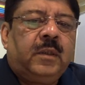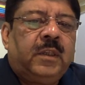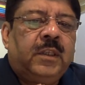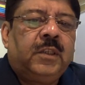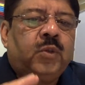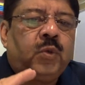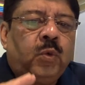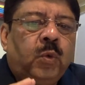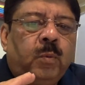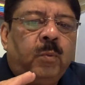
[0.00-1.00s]
These
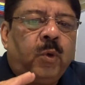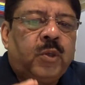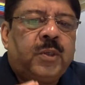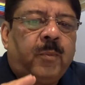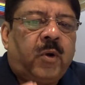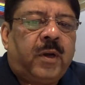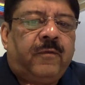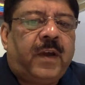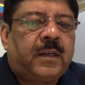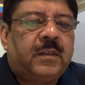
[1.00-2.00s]
two most important
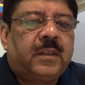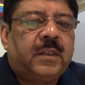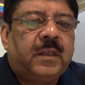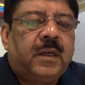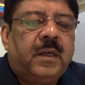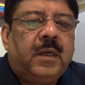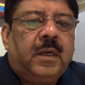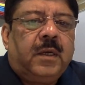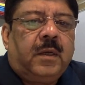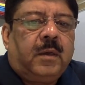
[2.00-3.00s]
factors
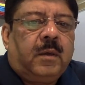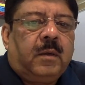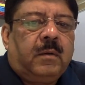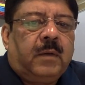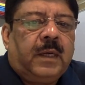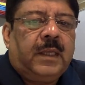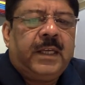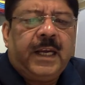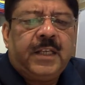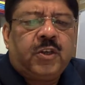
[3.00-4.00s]
in
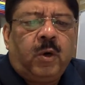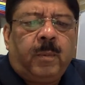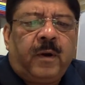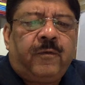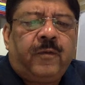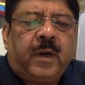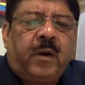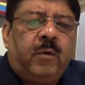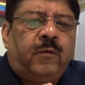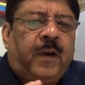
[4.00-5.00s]
the age group of
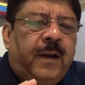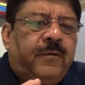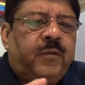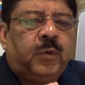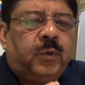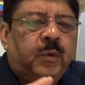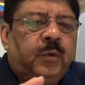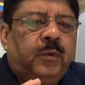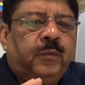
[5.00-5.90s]
around 5 to